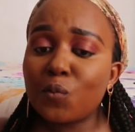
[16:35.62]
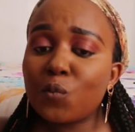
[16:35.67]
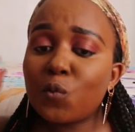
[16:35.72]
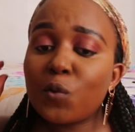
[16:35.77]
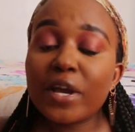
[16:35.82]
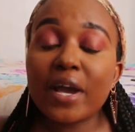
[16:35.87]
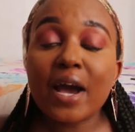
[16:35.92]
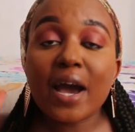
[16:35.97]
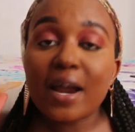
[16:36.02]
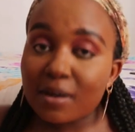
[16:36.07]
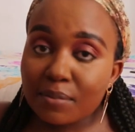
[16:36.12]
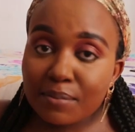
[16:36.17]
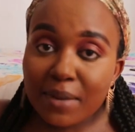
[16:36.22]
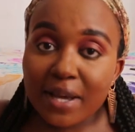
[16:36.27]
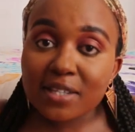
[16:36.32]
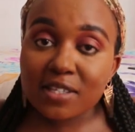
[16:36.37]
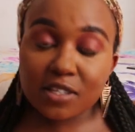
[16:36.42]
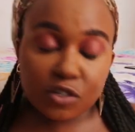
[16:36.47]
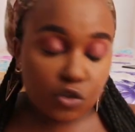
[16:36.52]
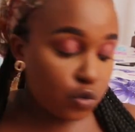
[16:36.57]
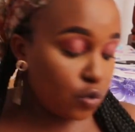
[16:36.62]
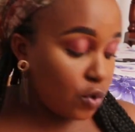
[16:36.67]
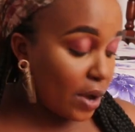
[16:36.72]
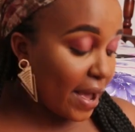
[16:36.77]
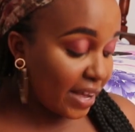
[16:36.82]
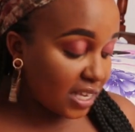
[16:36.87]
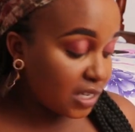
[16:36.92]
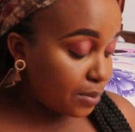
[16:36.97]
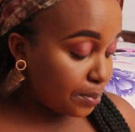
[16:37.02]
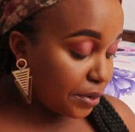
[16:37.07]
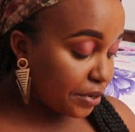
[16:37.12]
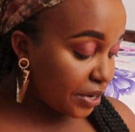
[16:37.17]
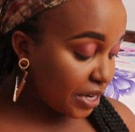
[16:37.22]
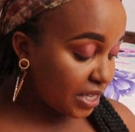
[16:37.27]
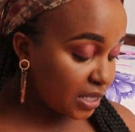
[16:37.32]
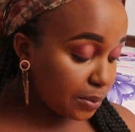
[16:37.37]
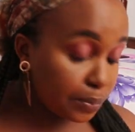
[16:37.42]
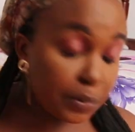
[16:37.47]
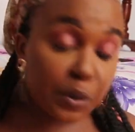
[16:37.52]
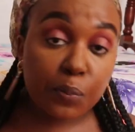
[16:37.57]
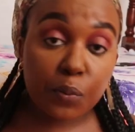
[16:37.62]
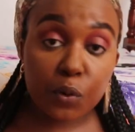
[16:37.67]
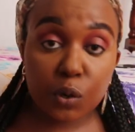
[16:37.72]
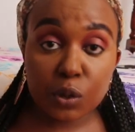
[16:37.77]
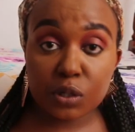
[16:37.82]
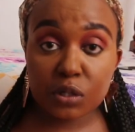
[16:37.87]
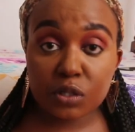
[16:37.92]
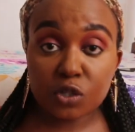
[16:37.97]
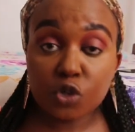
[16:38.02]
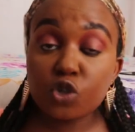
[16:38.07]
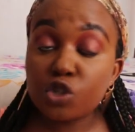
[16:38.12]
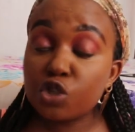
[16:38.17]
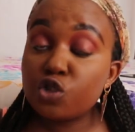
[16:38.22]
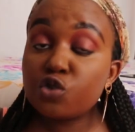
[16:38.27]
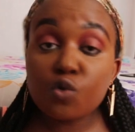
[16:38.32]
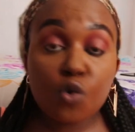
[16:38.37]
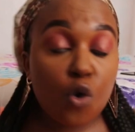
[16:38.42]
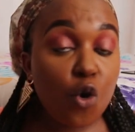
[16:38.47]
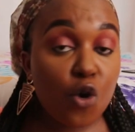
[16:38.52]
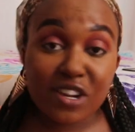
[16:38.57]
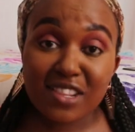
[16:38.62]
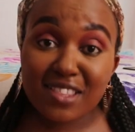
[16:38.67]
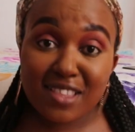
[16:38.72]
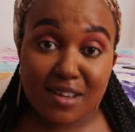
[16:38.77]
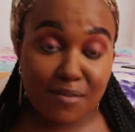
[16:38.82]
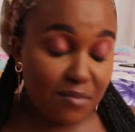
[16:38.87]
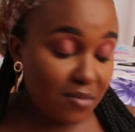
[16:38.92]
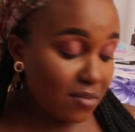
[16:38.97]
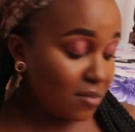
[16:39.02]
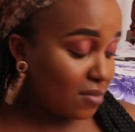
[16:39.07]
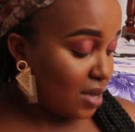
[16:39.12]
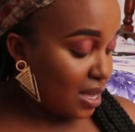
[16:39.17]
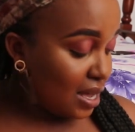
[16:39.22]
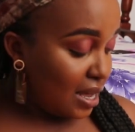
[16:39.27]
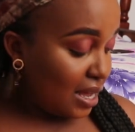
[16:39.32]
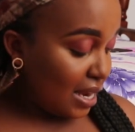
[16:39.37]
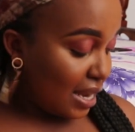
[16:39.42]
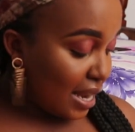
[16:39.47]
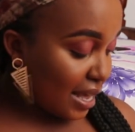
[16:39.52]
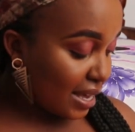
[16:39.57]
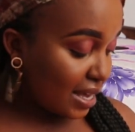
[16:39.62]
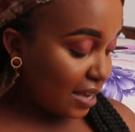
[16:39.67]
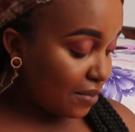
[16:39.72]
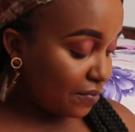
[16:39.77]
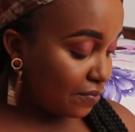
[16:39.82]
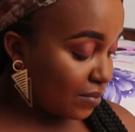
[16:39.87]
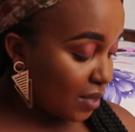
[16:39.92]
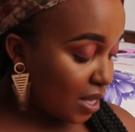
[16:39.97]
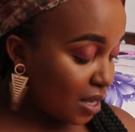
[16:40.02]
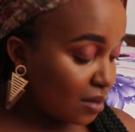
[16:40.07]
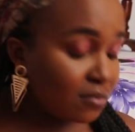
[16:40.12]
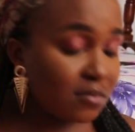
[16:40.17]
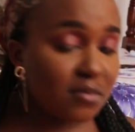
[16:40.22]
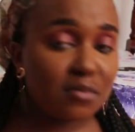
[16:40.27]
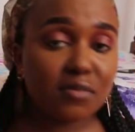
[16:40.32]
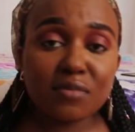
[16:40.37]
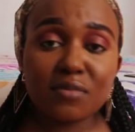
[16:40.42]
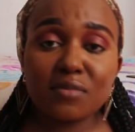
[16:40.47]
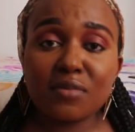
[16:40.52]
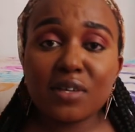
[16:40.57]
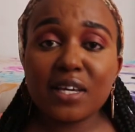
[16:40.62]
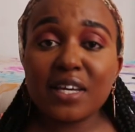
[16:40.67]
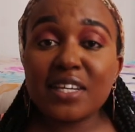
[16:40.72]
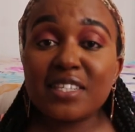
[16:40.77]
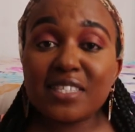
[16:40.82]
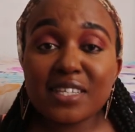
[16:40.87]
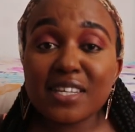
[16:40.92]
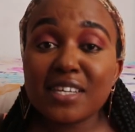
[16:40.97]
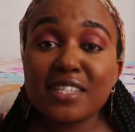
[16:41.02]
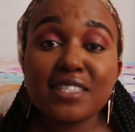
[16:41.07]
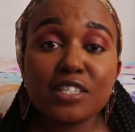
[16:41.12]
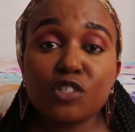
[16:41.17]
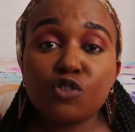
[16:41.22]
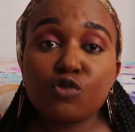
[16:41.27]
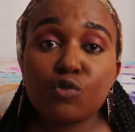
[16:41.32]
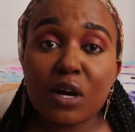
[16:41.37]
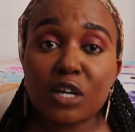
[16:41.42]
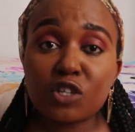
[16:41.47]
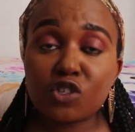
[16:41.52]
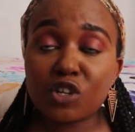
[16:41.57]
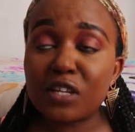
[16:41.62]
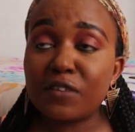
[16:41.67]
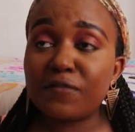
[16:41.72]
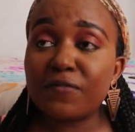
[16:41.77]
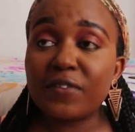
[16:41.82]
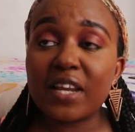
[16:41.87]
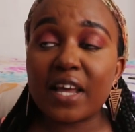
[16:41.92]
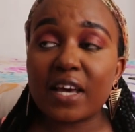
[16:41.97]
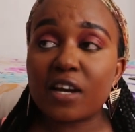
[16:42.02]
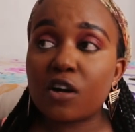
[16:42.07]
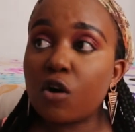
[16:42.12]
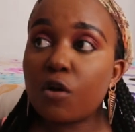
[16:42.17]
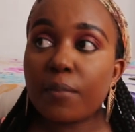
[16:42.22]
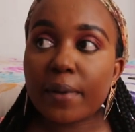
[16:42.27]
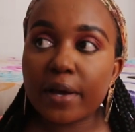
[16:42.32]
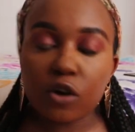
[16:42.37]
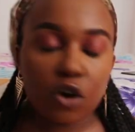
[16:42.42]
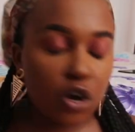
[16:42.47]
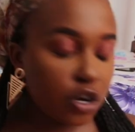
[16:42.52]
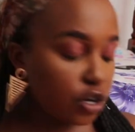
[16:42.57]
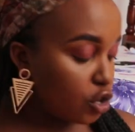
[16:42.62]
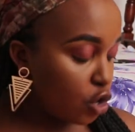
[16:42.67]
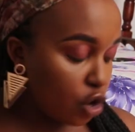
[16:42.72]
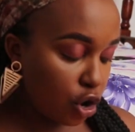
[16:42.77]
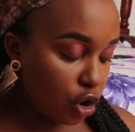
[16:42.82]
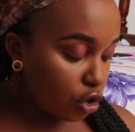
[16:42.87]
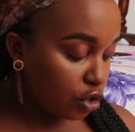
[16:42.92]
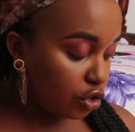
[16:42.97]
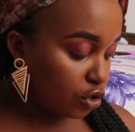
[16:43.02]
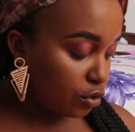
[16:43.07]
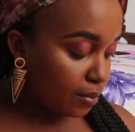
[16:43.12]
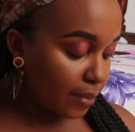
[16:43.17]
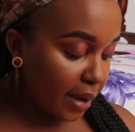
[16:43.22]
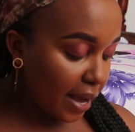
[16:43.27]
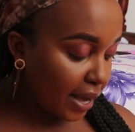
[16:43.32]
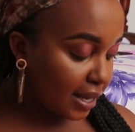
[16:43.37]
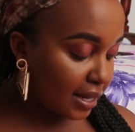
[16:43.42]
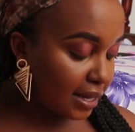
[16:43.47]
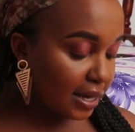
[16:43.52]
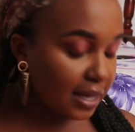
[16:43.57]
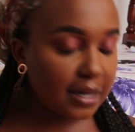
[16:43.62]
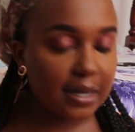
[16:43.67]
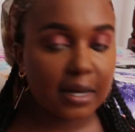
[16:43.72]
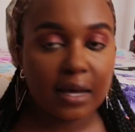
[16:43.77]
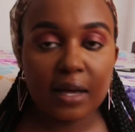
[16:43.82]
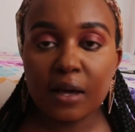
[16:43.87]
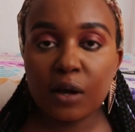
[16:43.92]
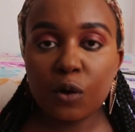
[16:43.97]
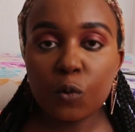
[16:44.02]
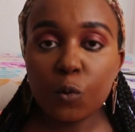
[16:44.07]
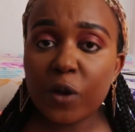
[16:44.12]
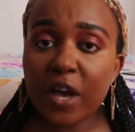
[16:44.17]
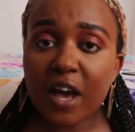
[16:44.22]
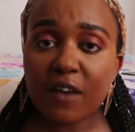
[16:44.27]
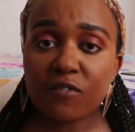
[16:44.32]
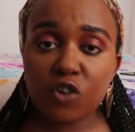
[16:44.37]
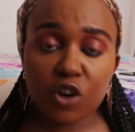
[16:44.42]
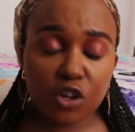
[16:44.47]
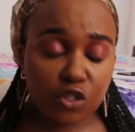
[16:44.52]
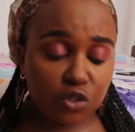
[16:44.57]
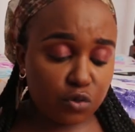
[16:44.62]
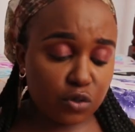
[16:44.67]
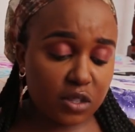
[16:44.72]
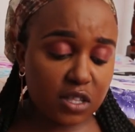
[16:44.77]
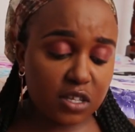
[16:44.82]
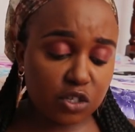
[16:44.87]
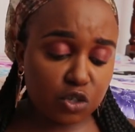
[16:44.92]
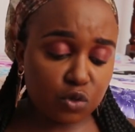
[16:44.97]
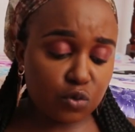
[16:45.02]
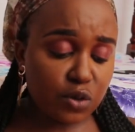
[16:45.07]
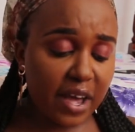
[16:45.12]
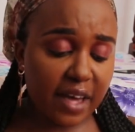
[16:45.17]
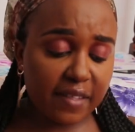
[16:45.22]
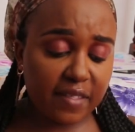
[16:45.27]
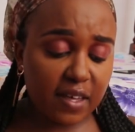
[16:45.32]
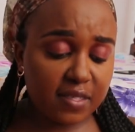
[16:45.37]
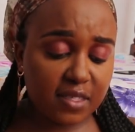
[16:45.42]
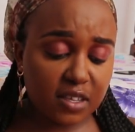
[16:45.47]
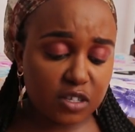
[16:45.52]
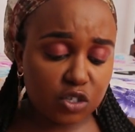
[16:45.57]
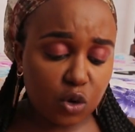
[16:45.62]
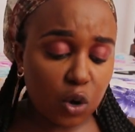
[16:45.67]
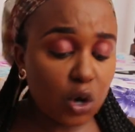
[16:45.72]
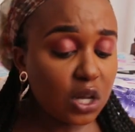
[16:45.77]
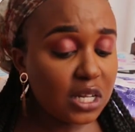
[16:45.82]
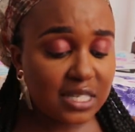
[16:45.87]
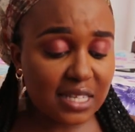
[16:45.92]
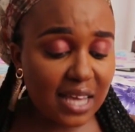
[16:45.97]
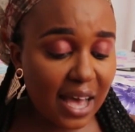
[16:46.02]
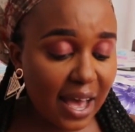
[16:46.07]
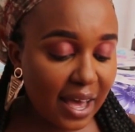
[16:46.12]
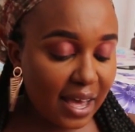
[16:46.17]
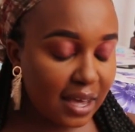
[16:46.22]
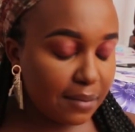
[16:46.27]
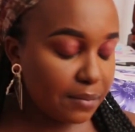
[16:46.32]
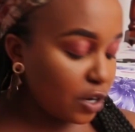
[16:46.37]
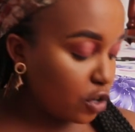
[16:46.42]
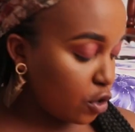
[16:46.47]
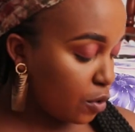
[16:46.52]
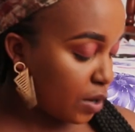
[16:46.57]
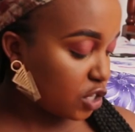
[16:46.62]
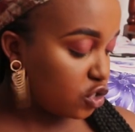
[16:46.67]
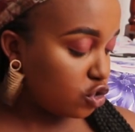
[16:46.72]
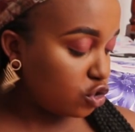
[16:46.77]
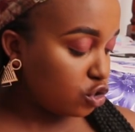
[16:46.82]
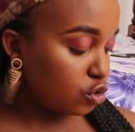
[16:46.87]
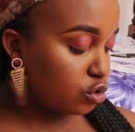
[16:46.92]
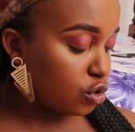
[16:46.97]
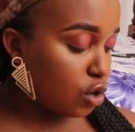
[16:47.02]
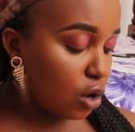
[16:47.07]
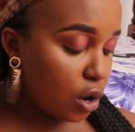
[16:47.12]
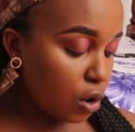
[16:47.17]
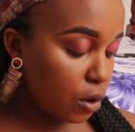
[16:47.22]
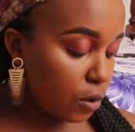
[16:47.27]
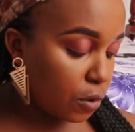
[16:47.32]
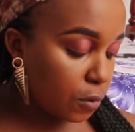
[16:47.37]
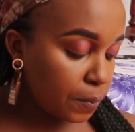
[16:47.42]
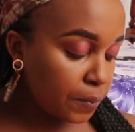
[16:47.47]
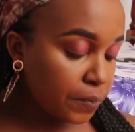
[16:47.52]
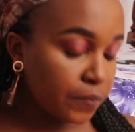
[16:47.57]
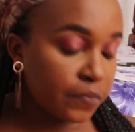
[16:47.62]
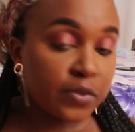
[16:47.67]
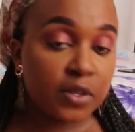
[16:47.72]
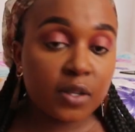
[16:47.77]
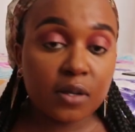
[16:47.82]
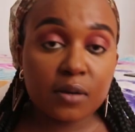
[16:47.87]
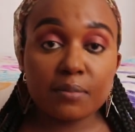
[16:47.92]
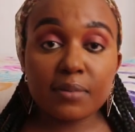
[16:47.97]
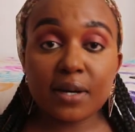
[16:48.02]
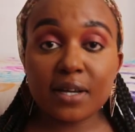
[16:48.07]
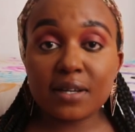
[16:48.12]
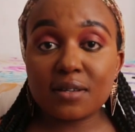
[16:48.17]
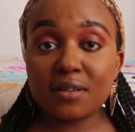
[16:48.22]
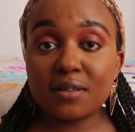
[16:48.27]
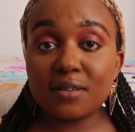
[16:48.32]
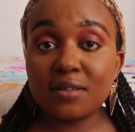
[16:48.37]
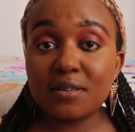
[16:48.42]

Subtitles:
we are meant to experience people, not to own them. Like, it's easy to actually feel like, oh my God, no, you're mine. Like, we have gone through this together this whole time. I don't want you to go. But